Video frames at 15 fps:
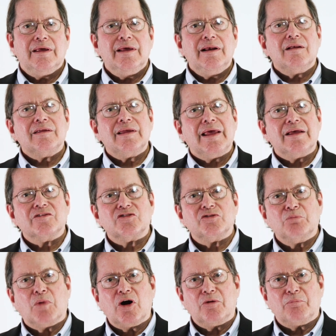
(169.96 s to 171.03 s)
It'll take
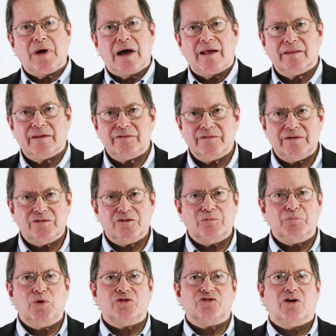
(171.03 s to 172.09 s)
smart policies to
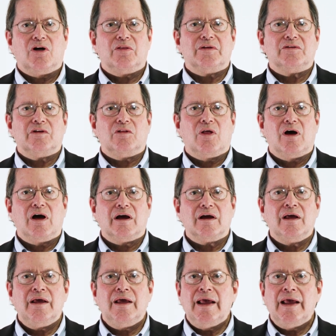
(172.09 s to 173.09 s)
push all this along,